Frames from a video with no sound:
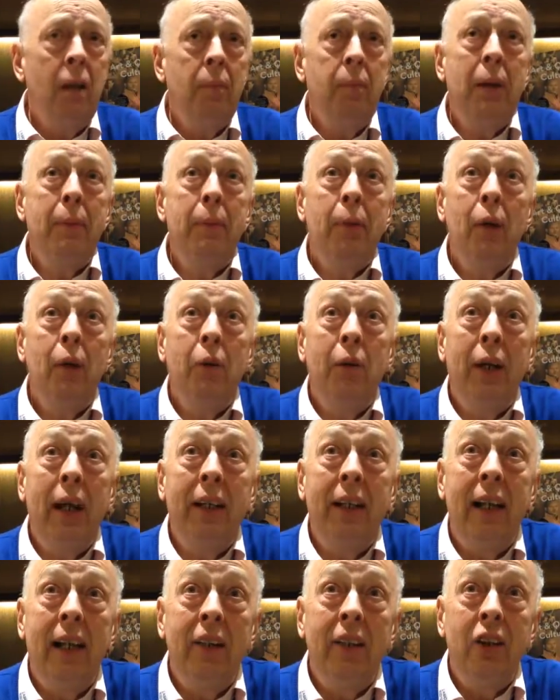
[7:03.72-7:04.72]
People who
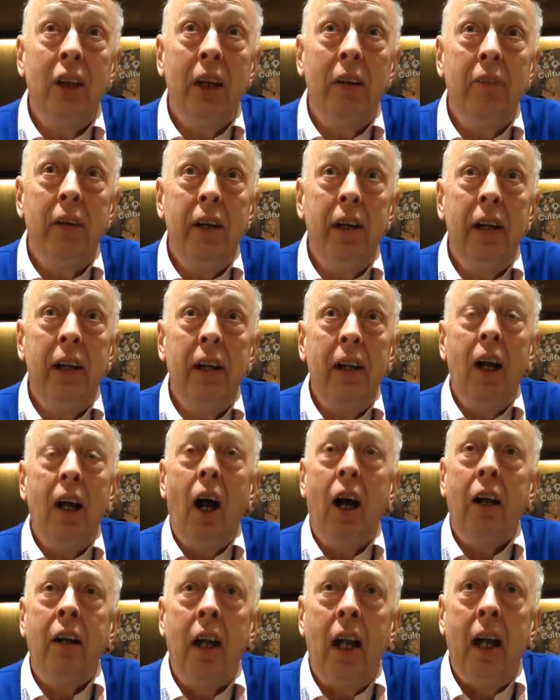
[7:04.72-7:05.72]
get HIV,
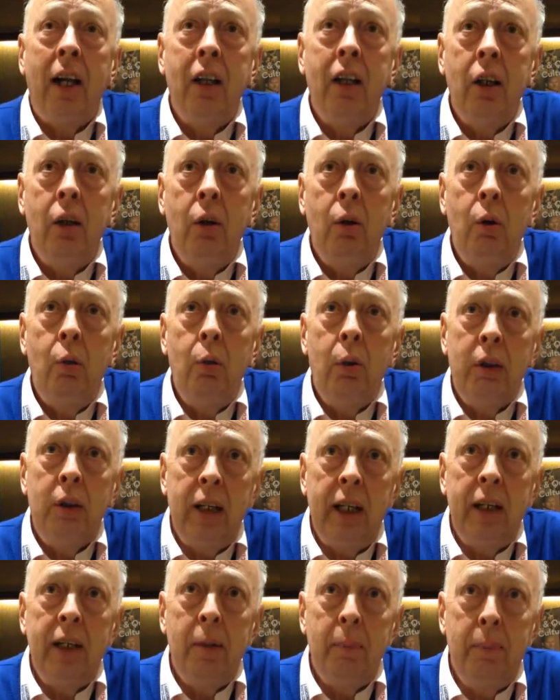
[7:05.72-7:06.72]
unlike you who will
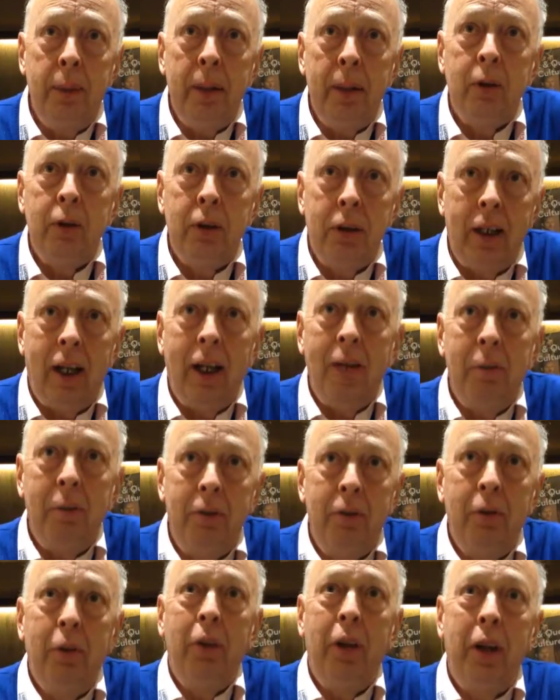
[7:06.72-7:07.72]
take a pill tonight
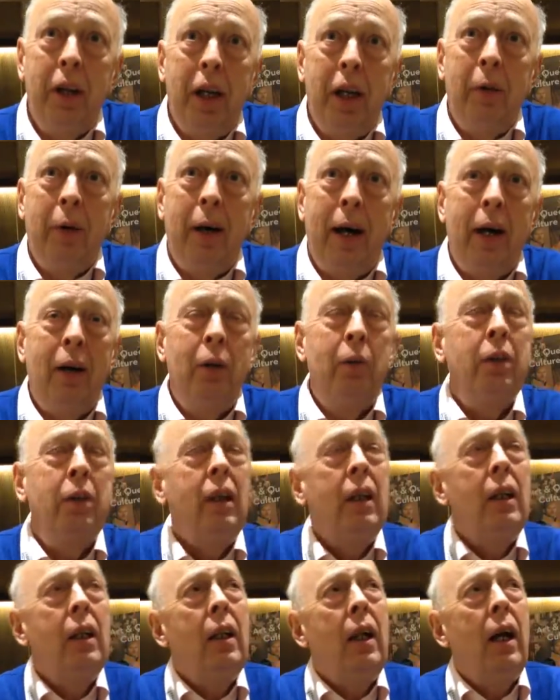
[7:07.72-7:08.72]
before they go
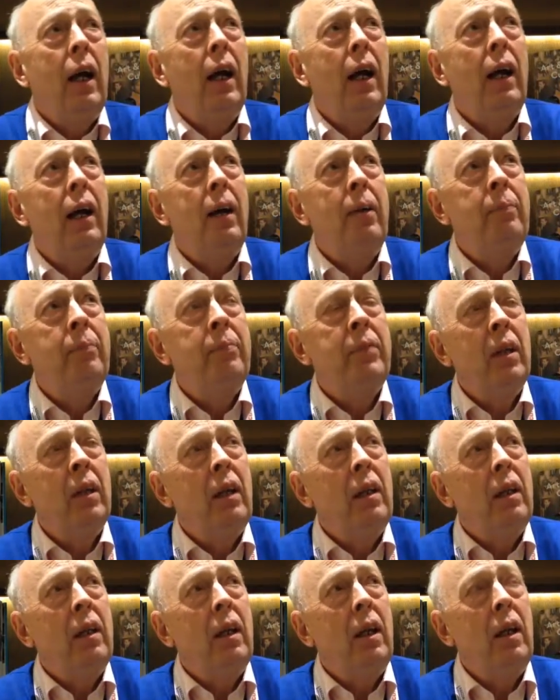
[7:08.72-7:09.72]
out,
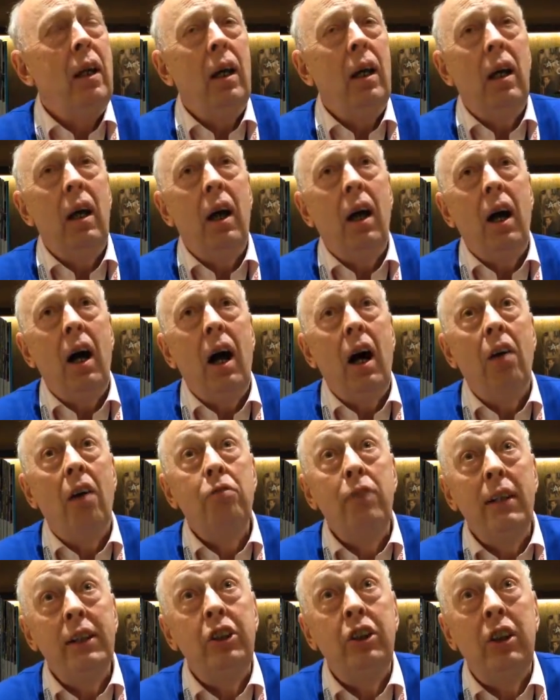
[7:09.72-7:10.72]
are
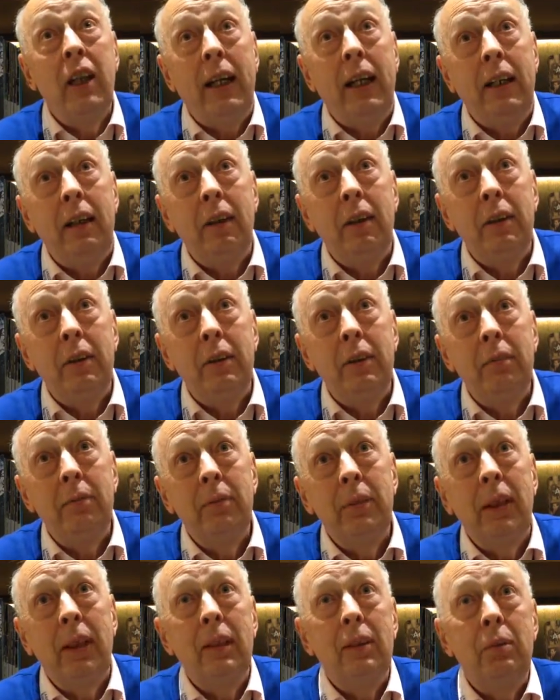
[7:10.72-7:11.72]
risk takers.
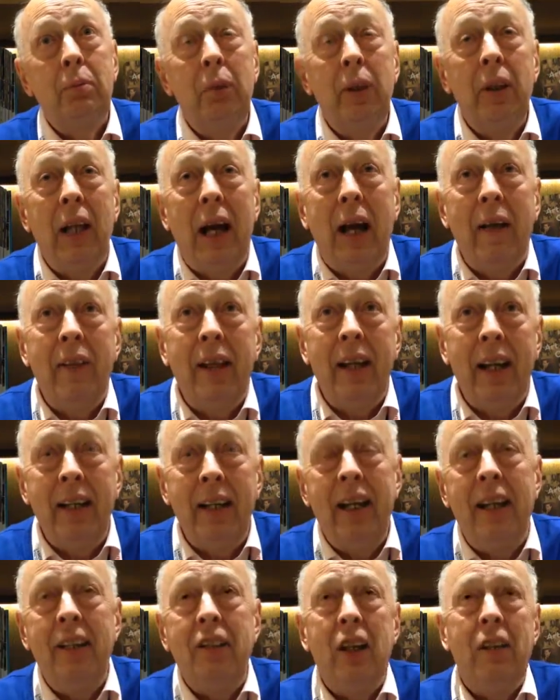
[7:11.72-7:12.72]
That's how they get
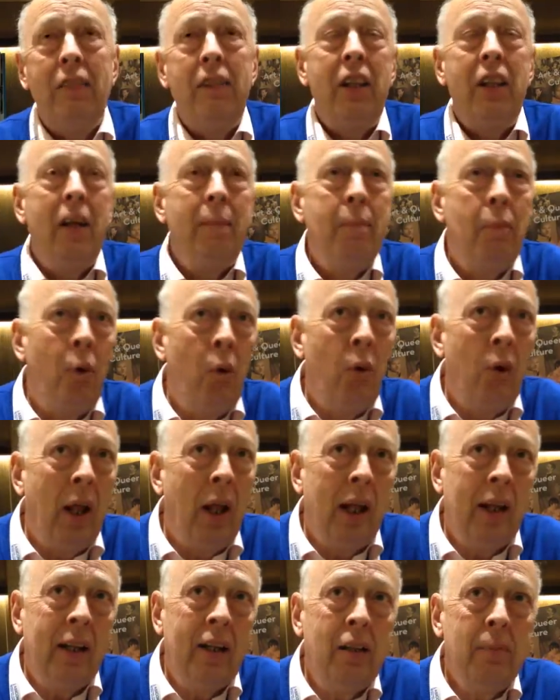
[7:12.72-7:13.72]
HIV. They're more
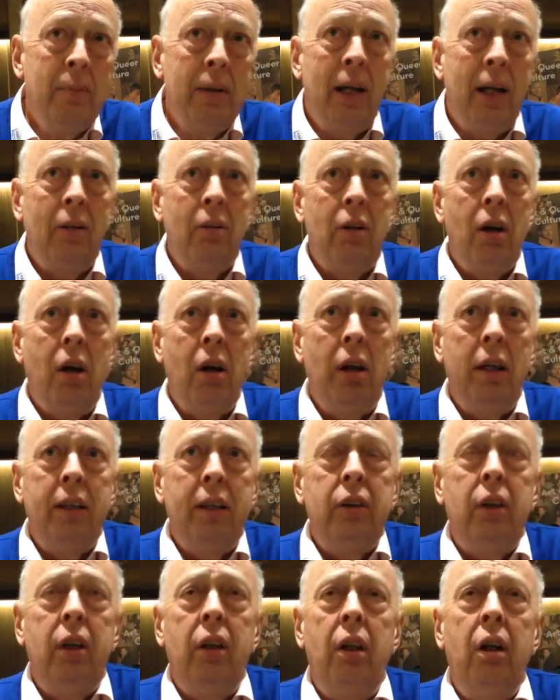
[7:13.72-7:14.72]
likely to be
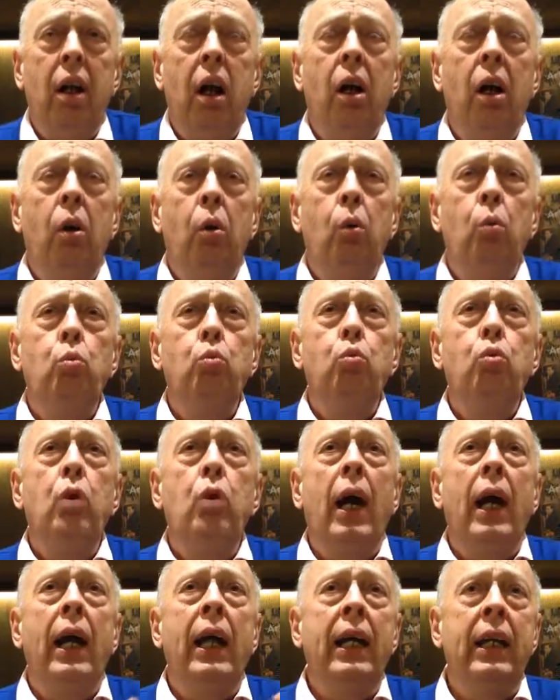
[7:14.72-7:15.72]
alcoholics. So there are a whole
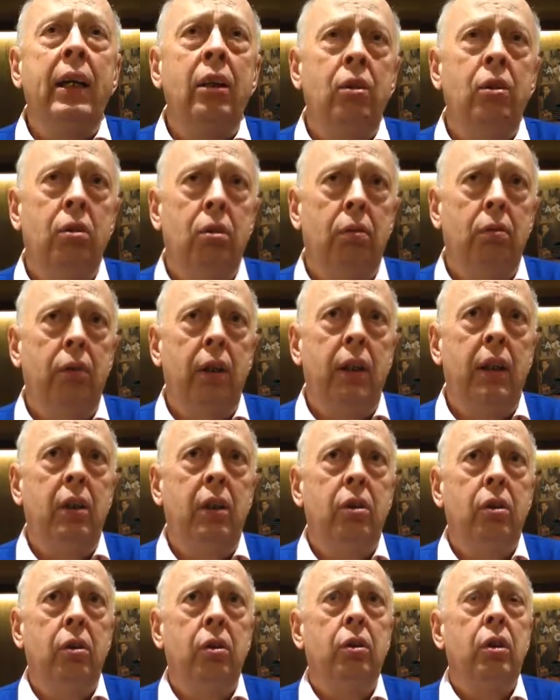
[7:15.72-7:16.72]
range of
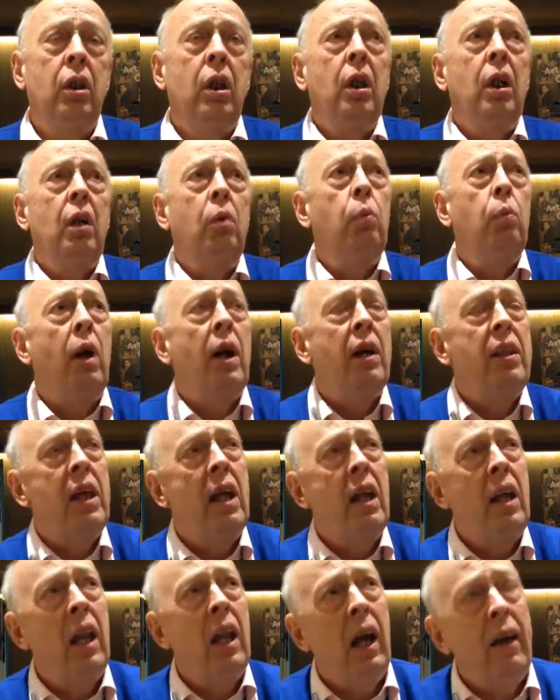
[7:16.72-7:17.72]
reasons why
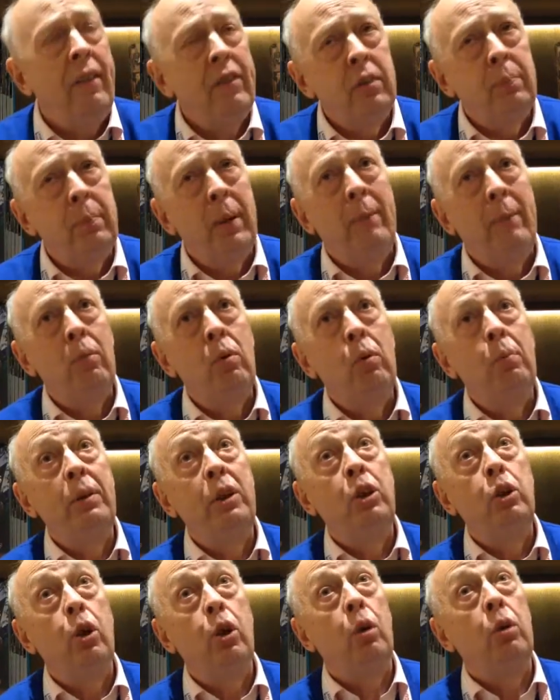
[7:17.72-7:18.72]
their lifespan will
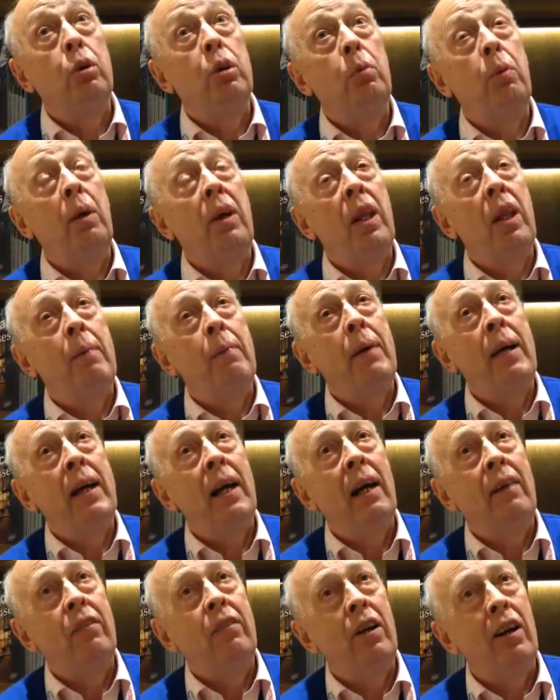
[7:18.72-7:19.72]
be shorter, where they may
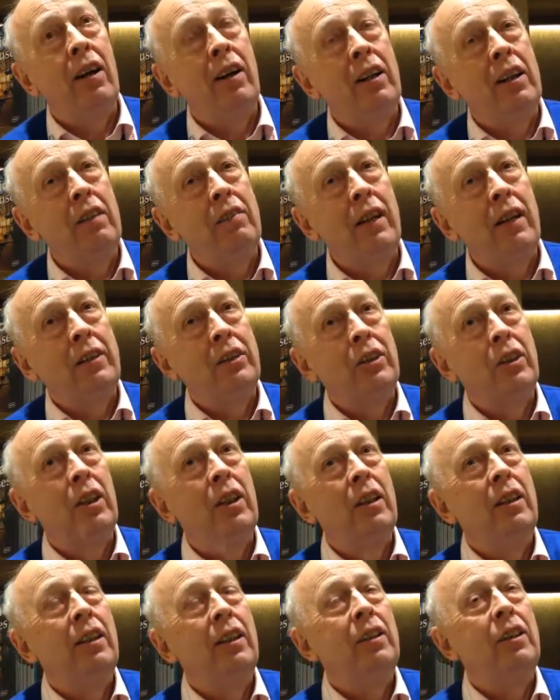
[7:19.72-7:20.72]
have
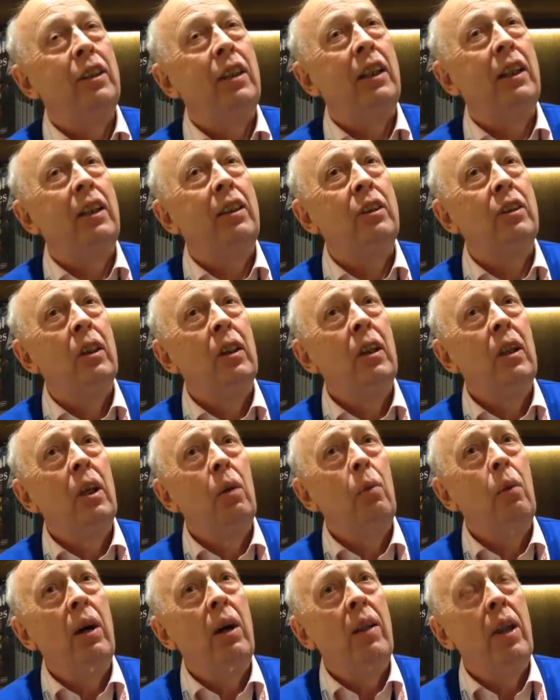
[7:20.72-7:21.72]
cardiovascular disease,
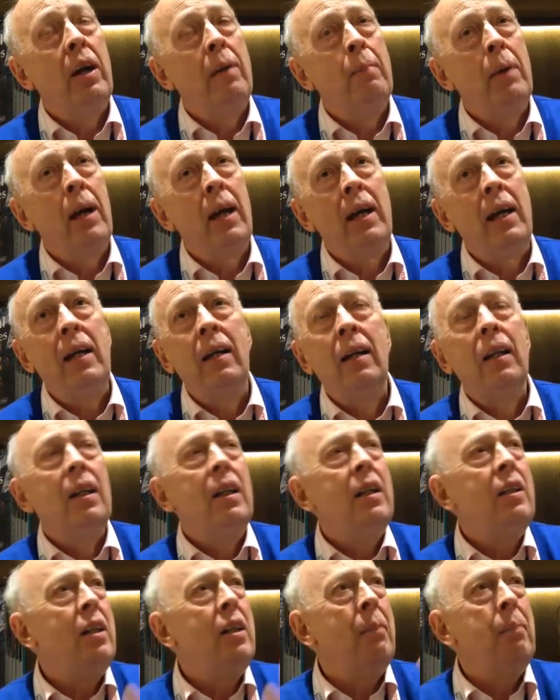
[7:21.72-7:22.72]
where they may
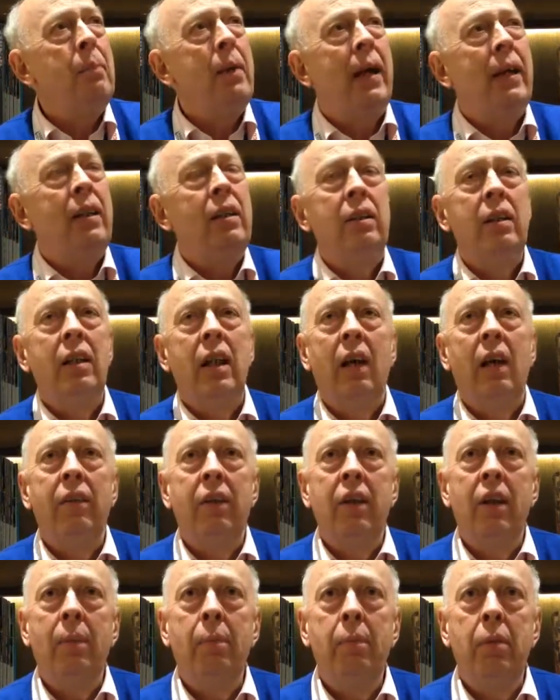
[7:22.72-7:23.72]
dement and have
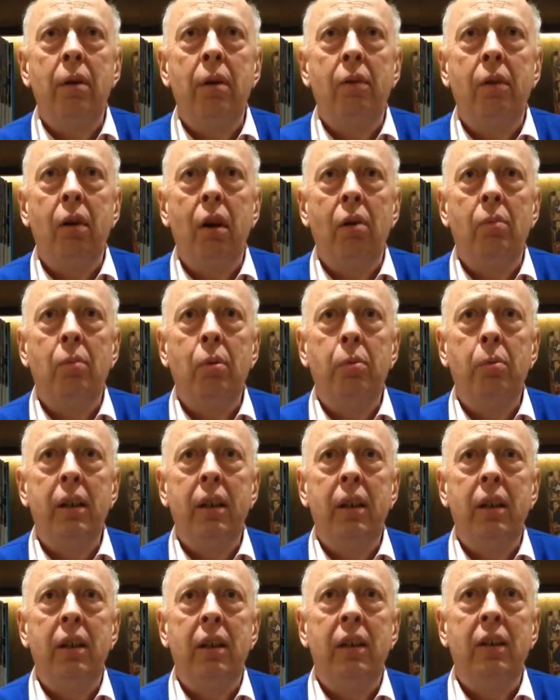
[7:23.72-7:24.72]
a number of
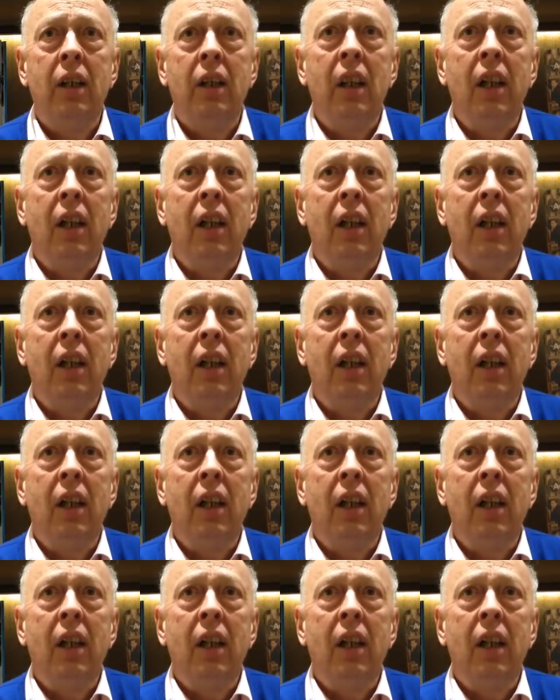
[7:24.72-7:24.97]
comorbidities.